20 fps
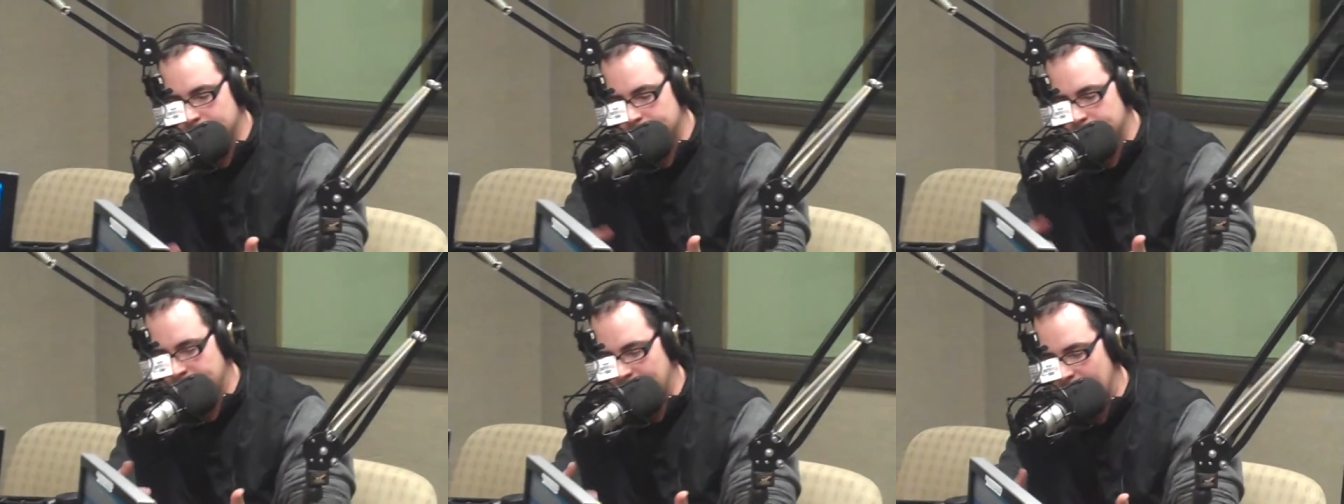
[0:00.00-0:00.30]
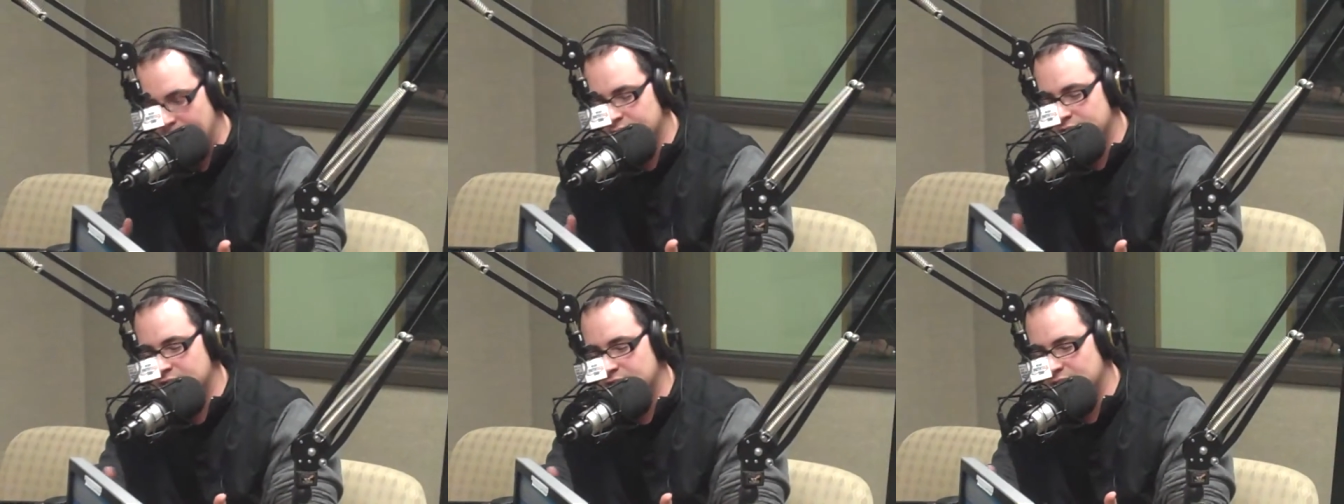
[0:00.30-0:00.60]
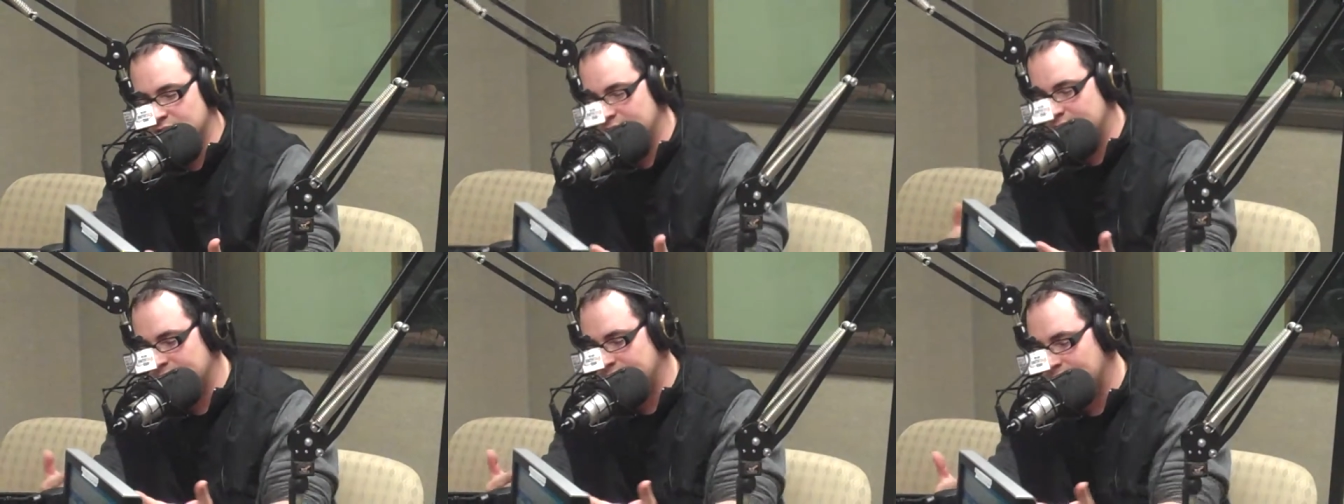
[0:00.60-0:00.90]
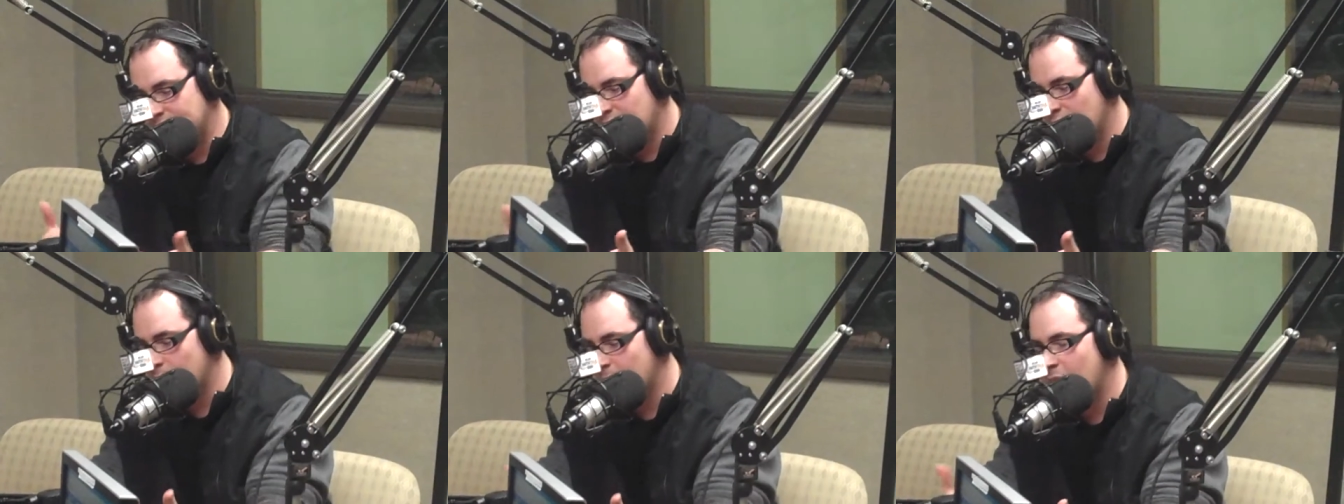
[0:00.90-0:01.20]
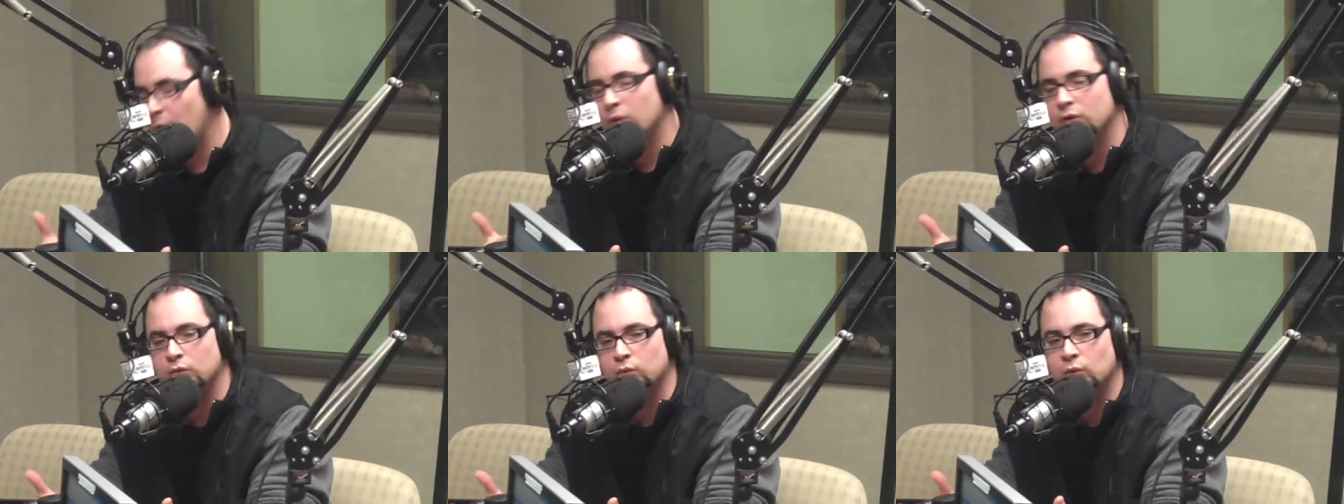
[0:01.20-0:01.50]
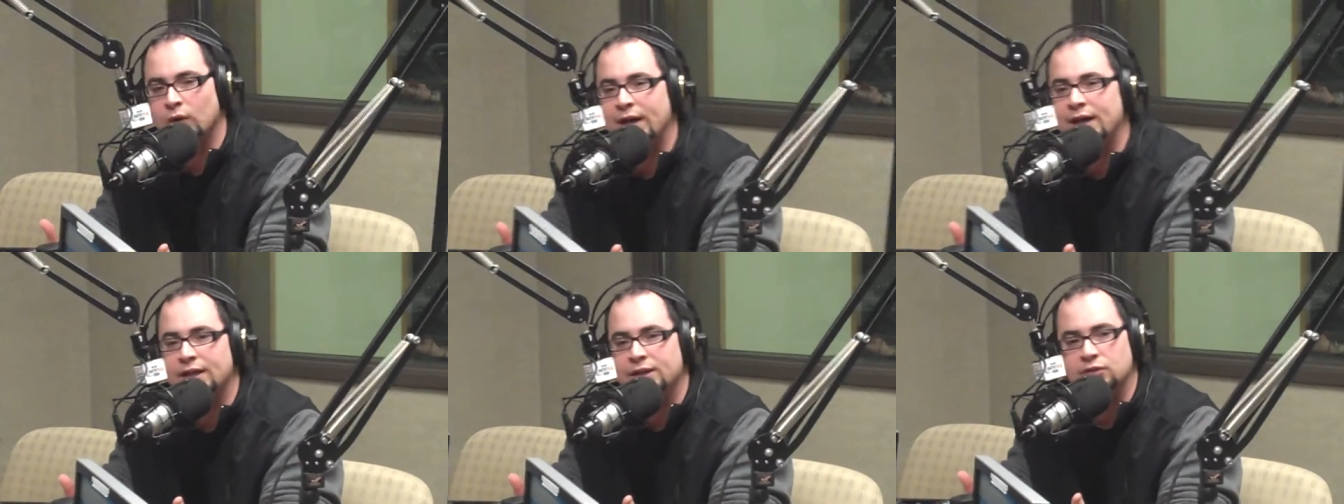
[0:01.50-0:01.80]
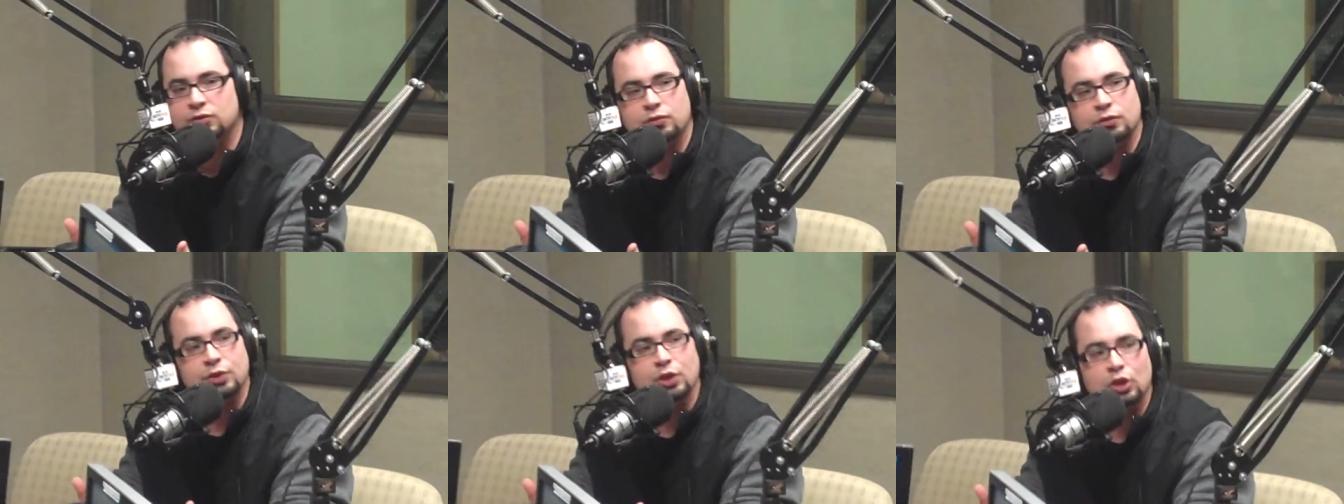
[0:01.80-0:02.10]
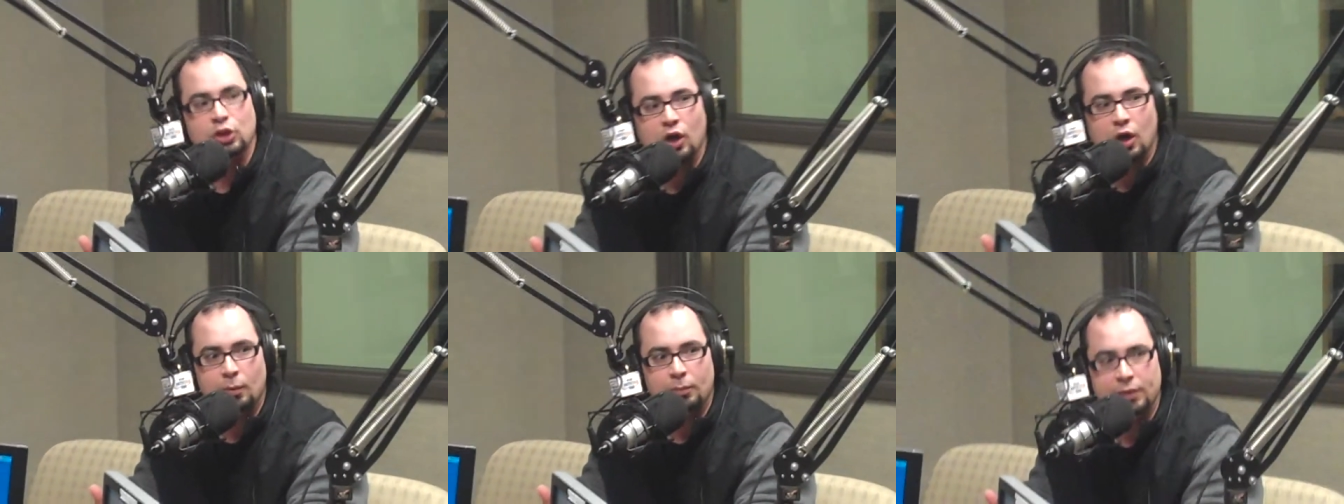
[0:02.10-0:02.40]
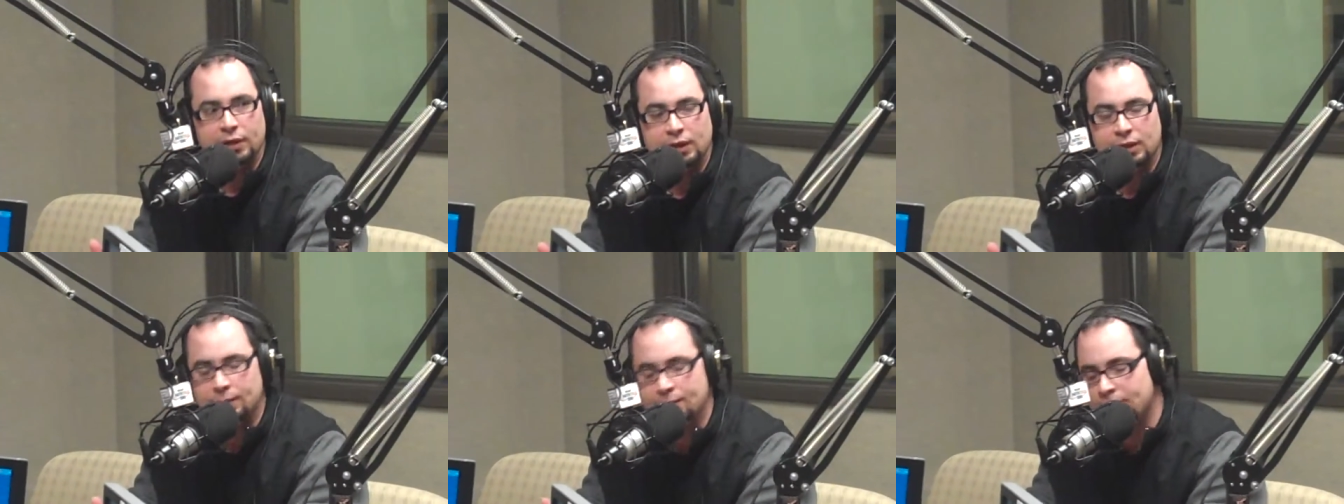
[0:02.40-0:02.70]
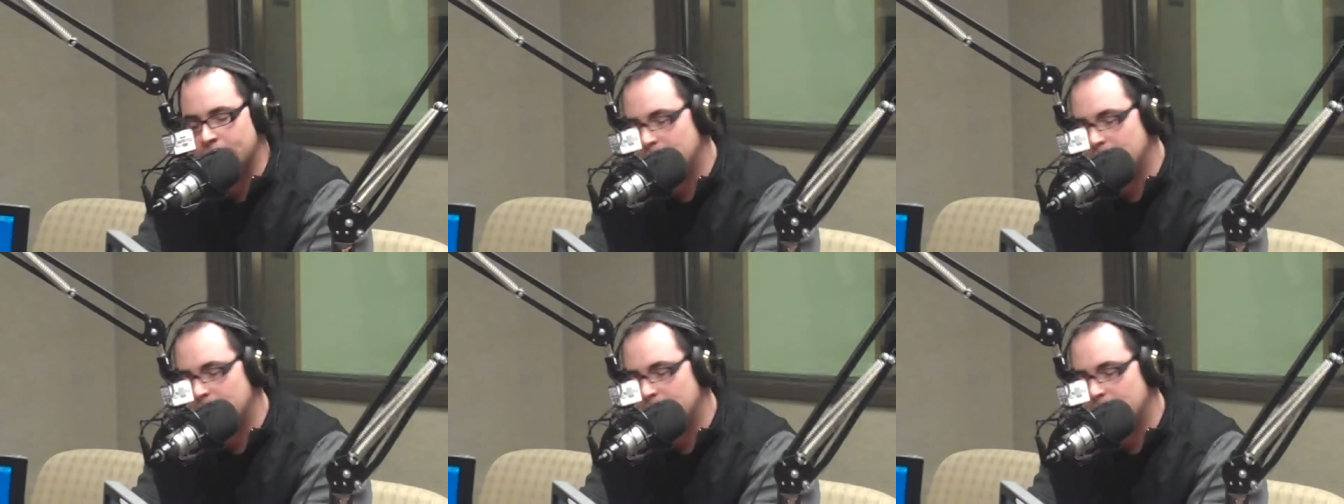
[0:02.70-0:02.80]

tests, and they come out with ratings for your company.